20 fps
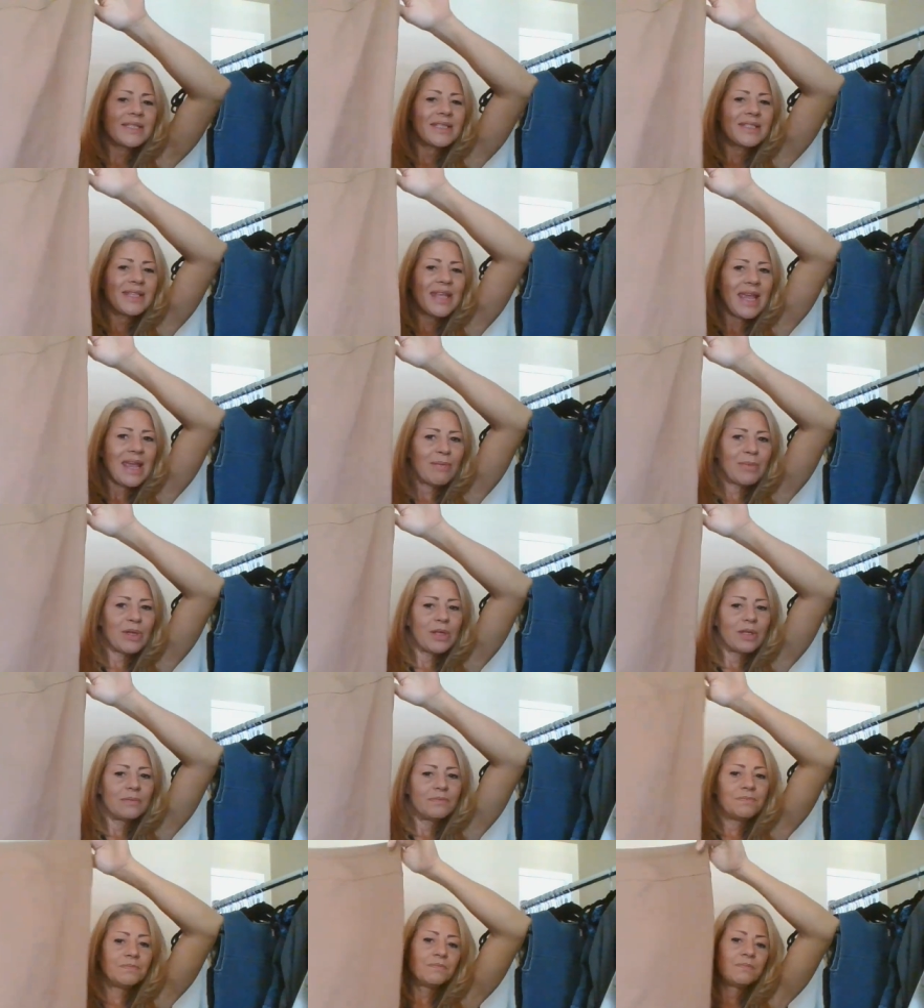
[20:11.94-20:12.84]
is this
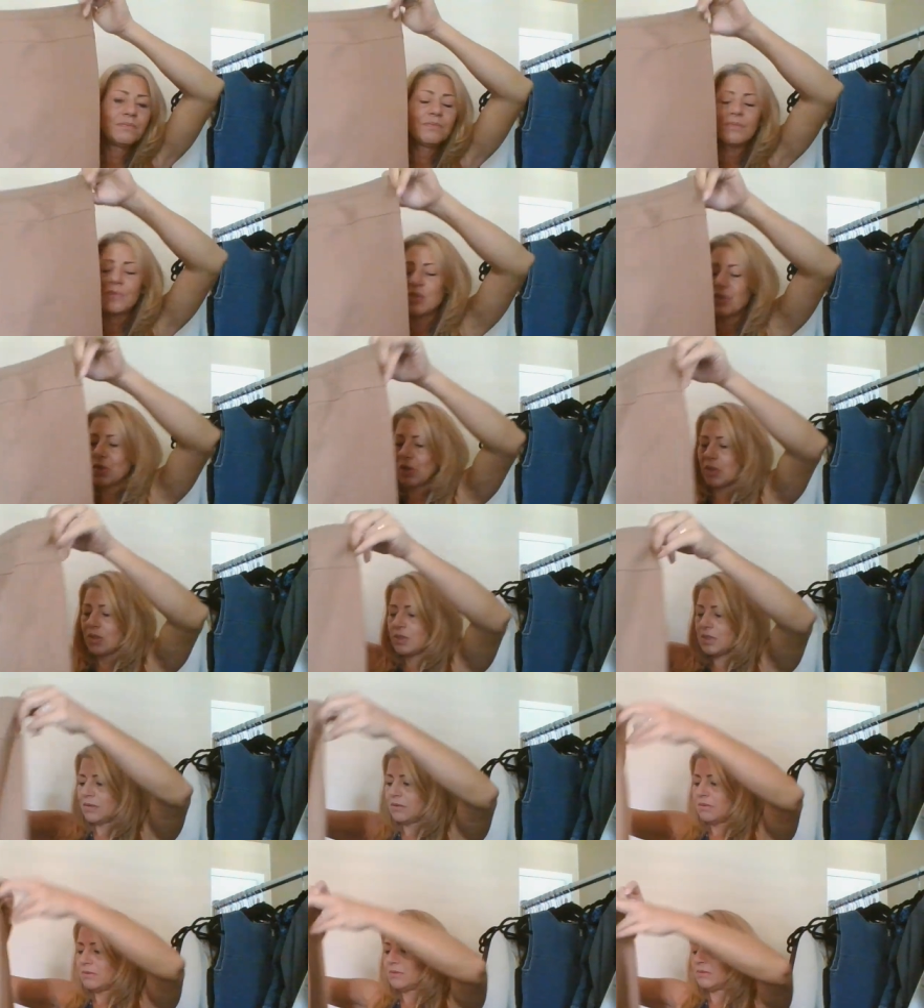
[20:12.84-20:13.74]
camel
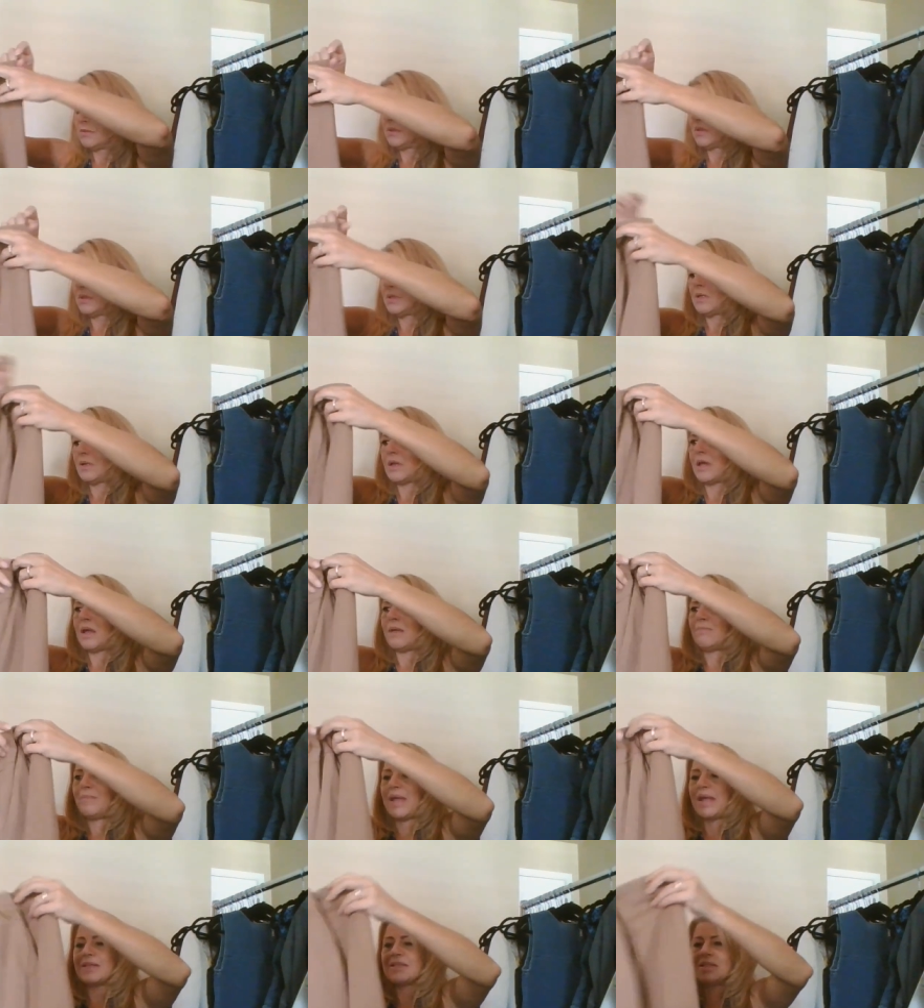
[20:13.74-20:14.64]
skirt,
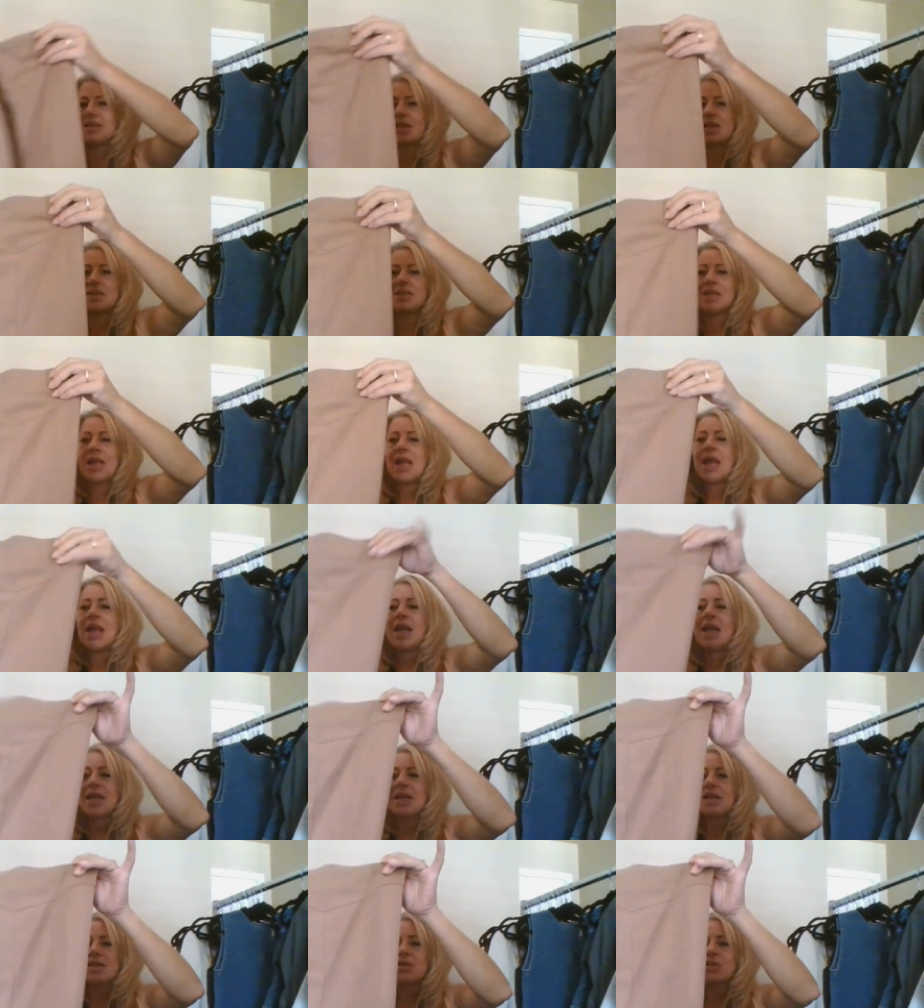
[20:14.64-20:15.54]
um, back slit. It